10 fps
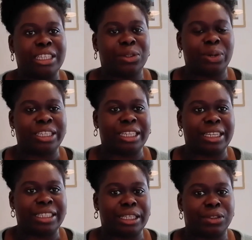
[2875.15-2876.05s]
in
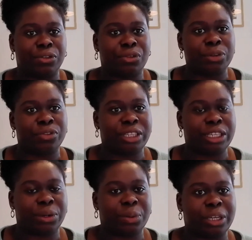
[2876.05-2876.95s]
2019 to vote for the
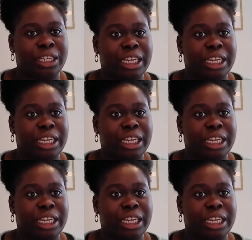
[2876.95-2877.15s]
European